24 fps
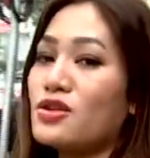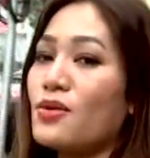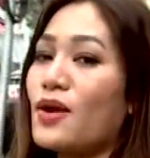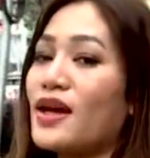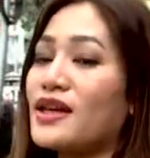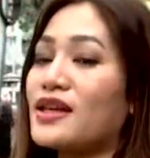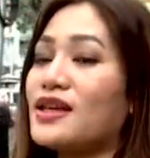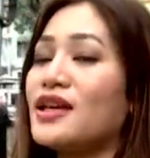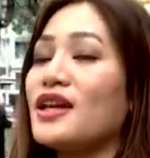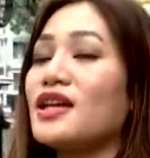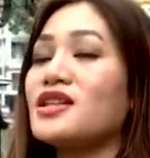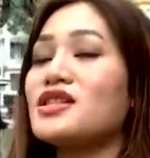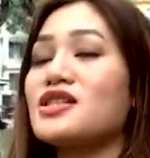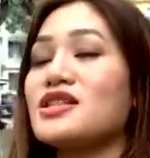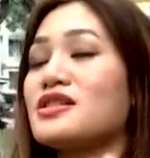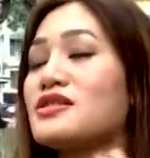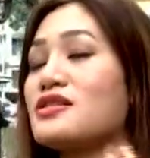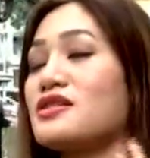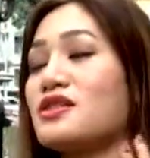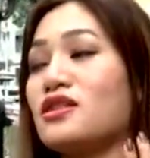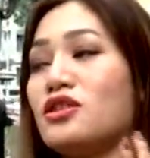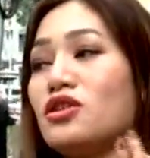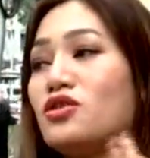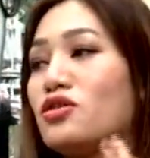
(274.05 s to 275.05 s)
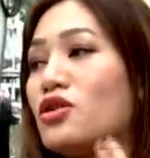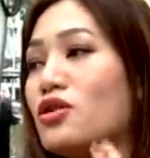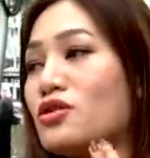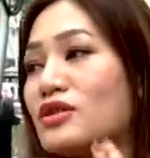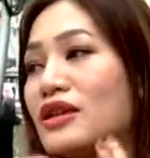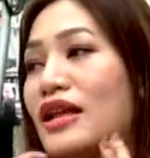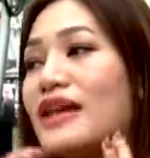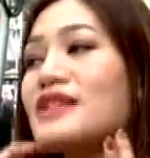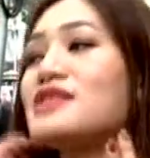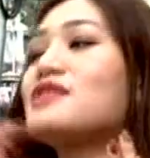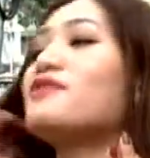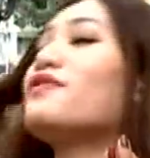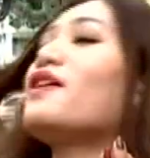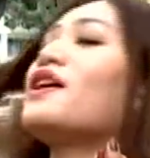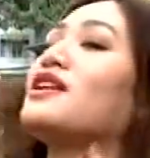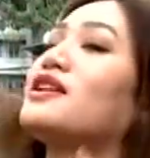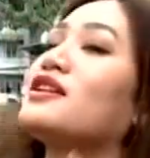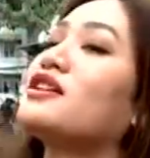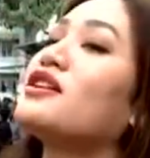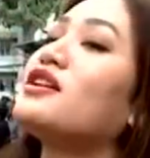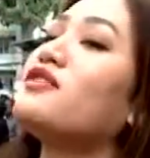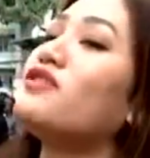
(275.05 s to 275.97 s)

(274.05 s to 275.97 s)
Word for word: So I can't just, you know, classify it and